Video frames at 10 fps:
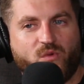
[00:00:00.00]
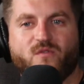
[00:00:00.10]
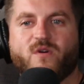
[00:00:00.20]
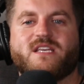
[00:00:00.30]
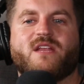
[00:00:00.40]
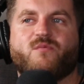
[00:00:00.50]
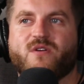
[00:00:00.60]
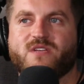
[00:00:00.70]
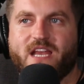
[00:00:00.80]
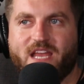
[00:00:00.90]
We've always had a
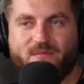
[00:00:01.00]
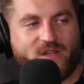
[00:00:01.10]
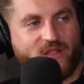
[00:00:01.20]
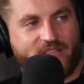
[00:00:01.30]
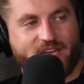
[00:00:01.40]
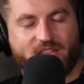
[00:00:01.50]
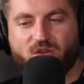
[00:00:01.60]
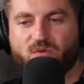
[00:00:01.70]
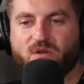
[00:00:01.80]
weird dynamic like that though,